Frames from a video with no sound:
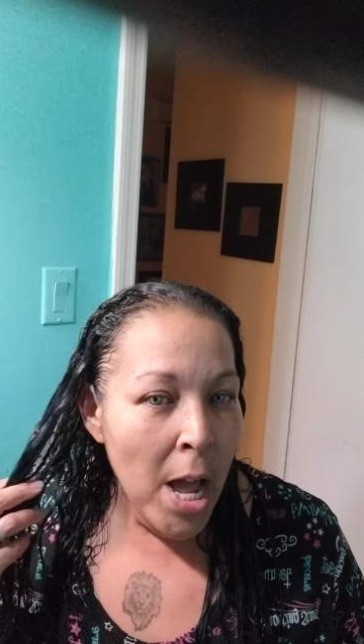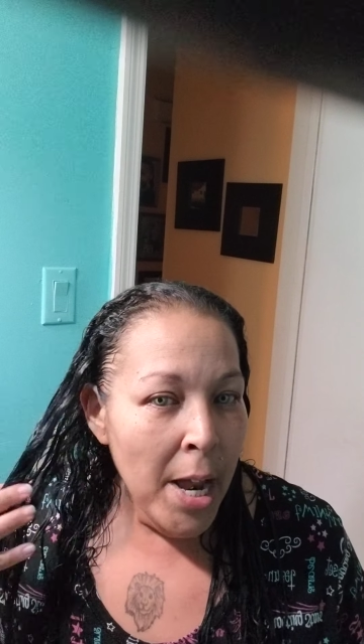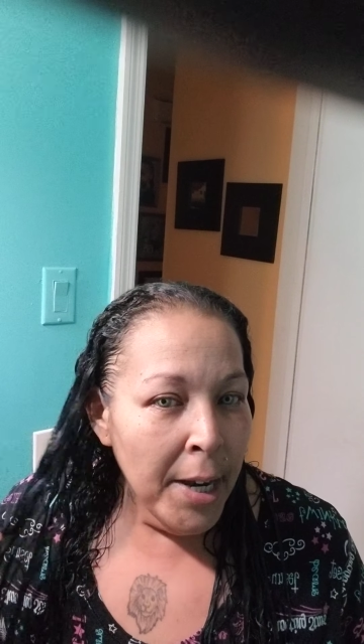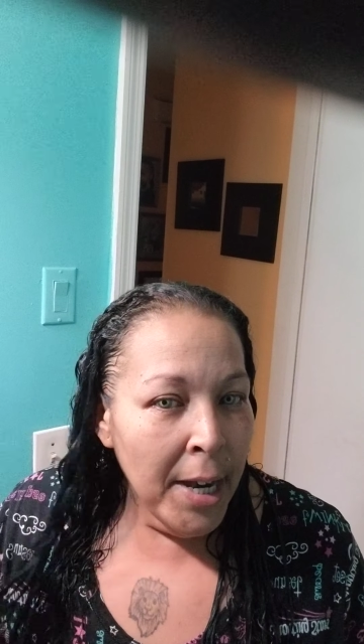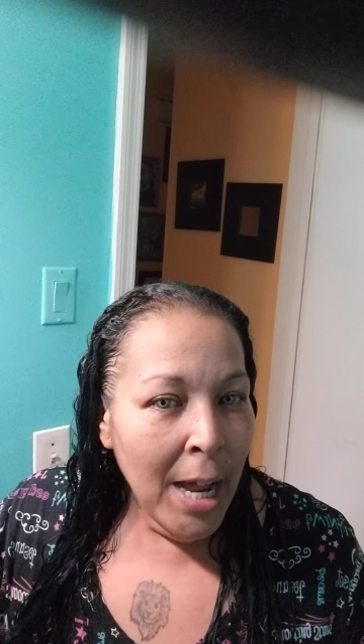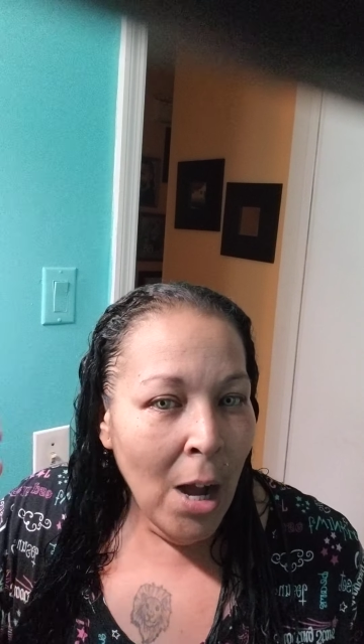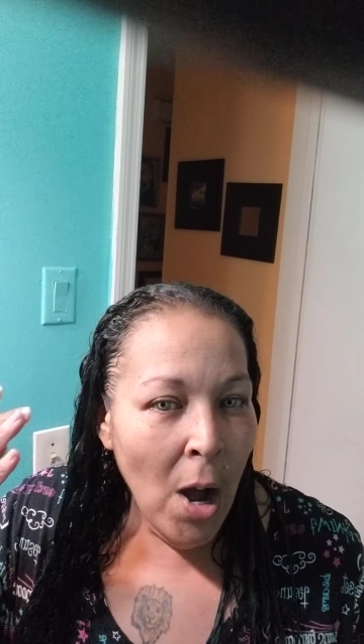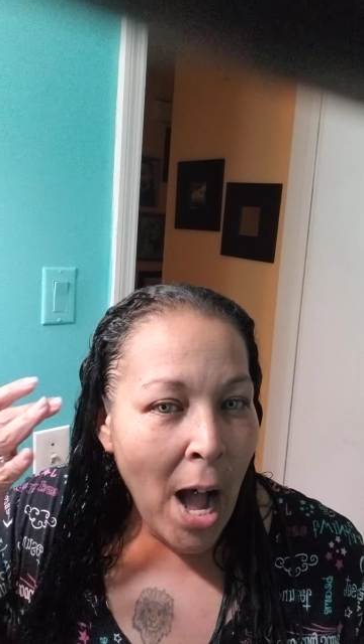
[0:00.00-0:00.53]

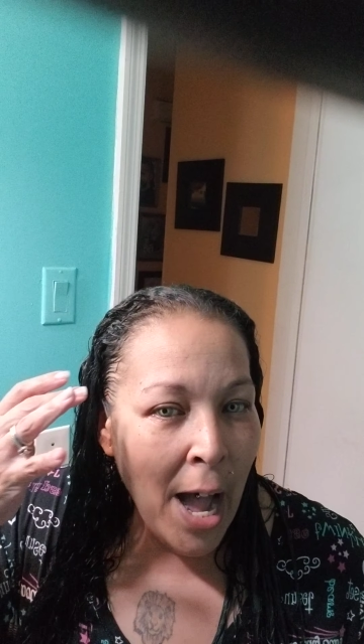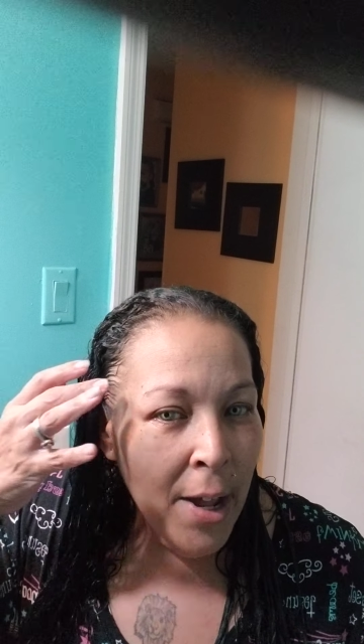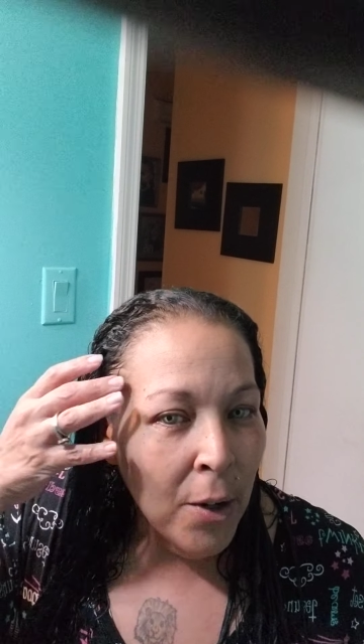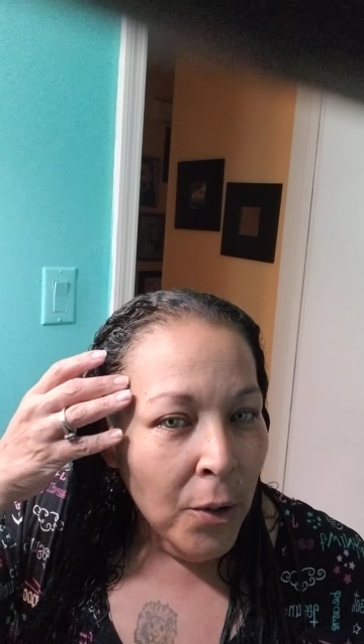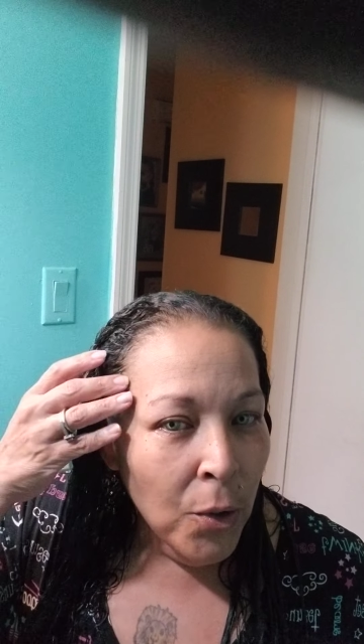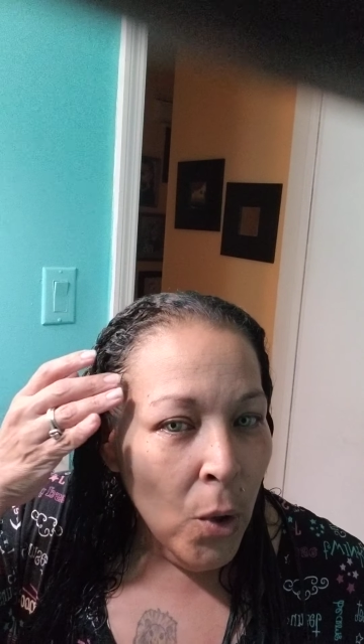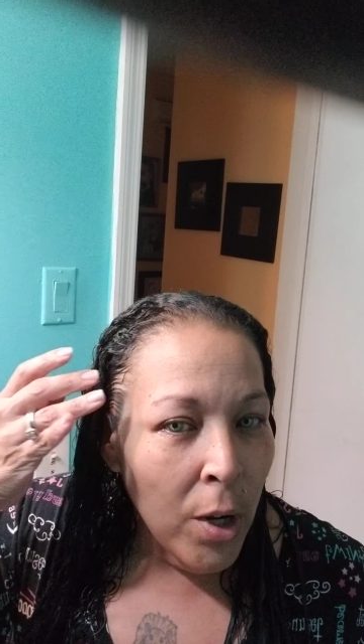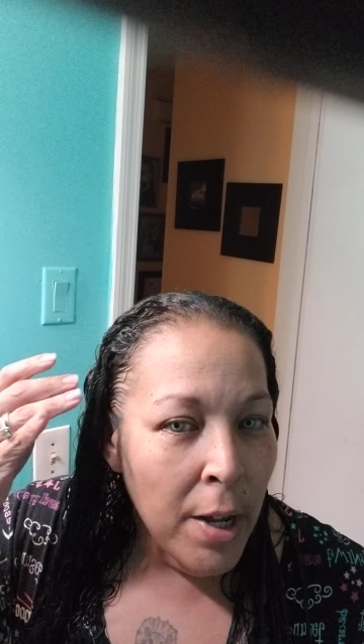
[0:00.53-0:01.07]
Now I
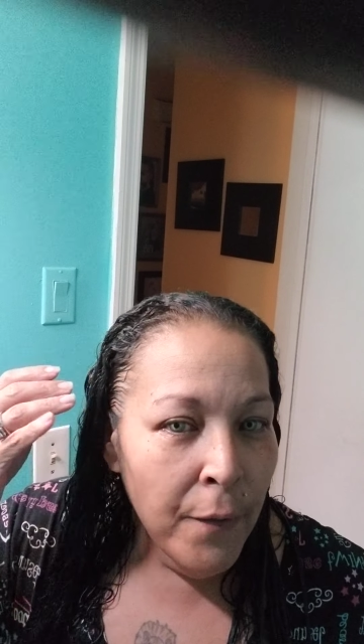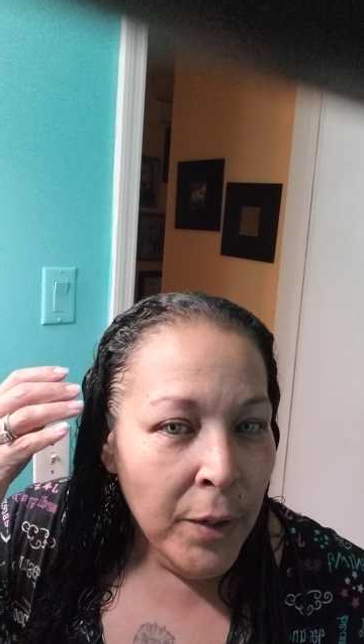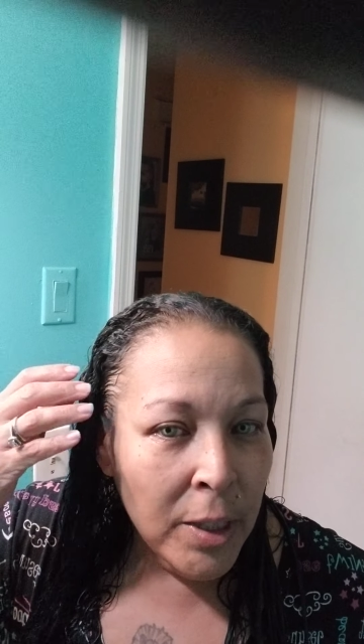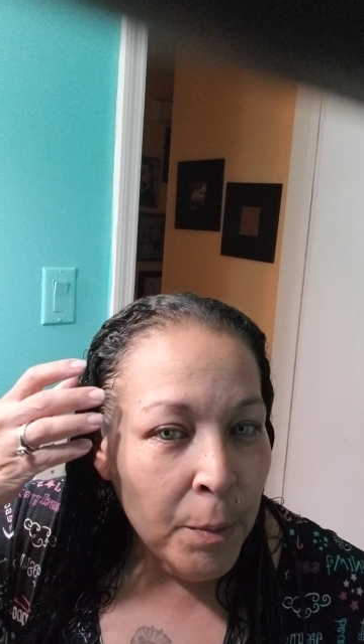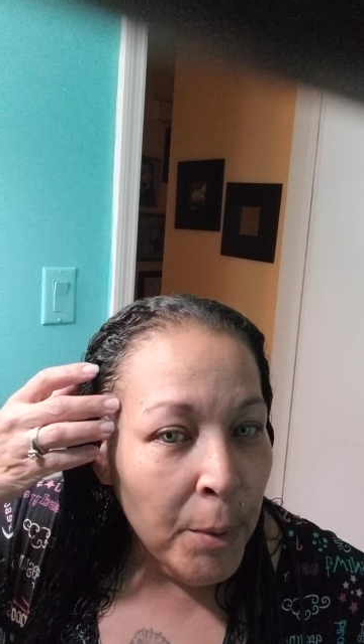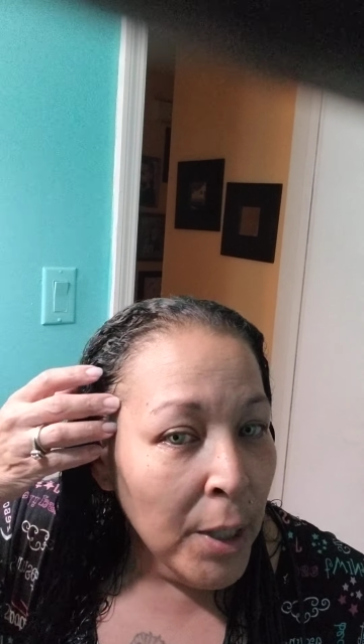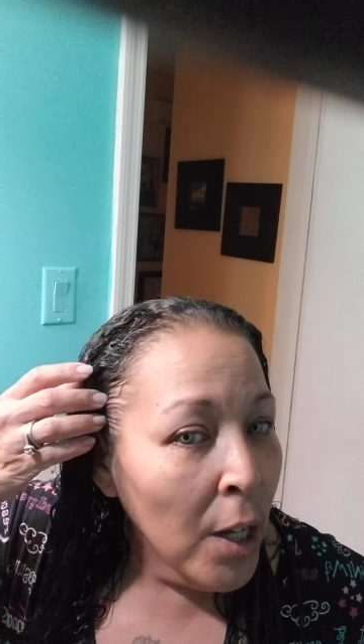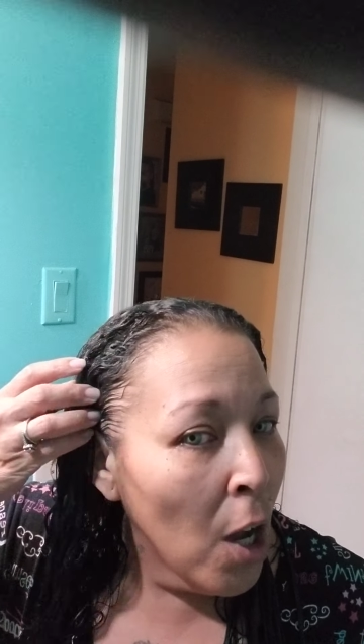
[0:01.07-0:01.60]
don't know if it's
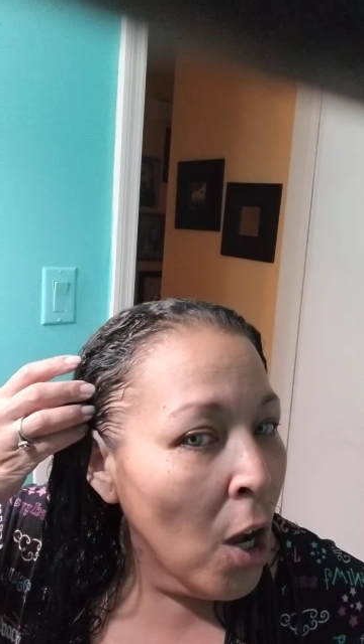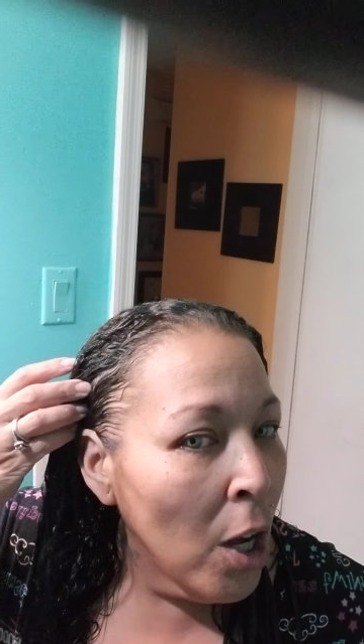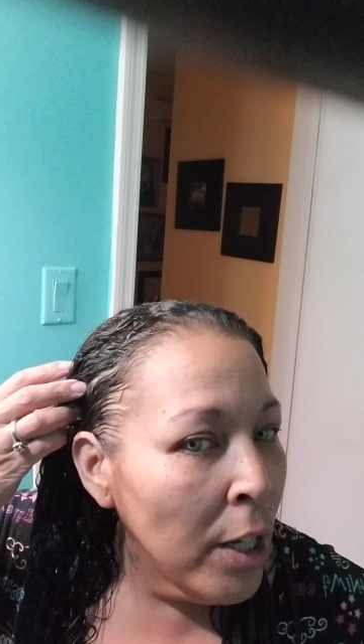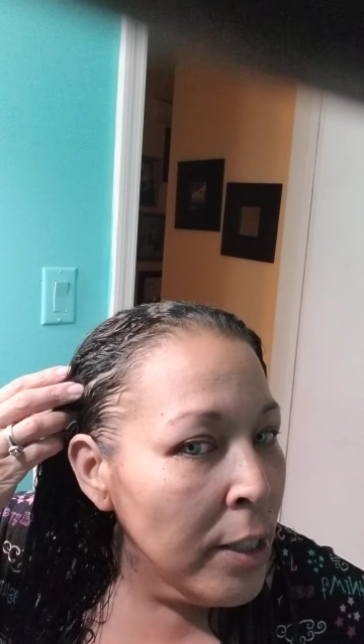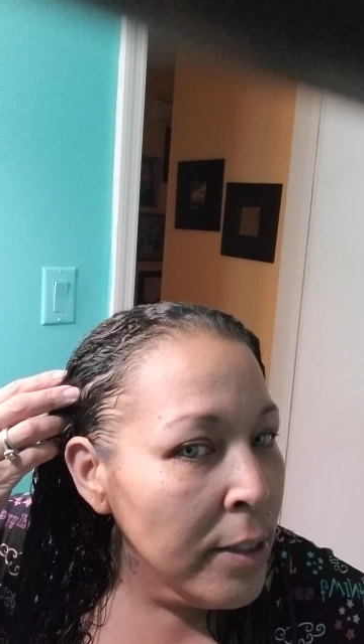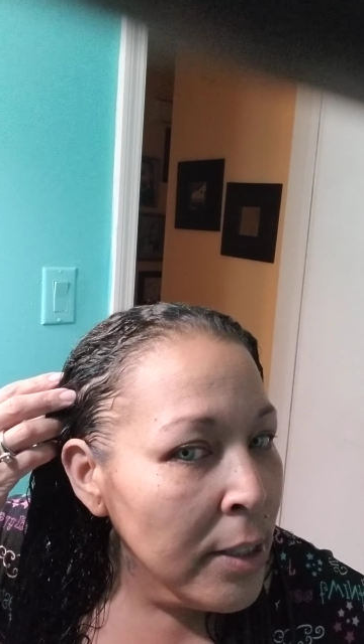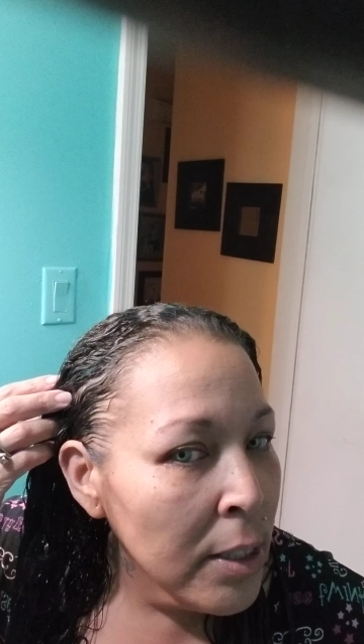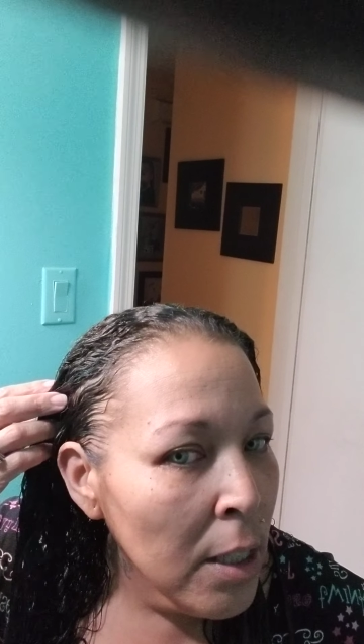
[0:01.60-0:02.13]

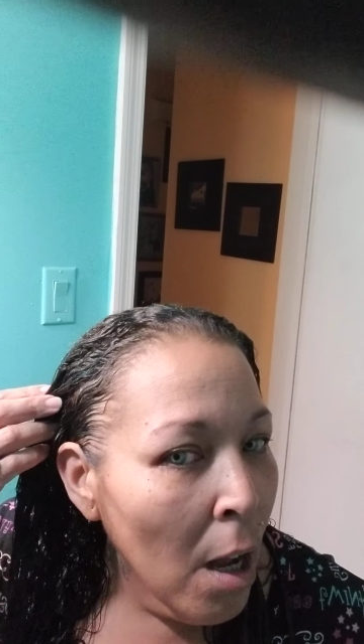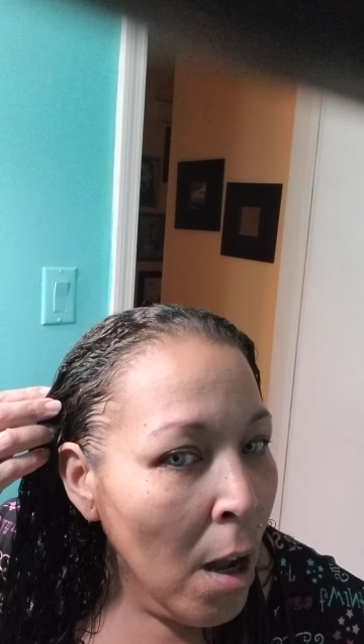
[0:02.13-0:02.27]
because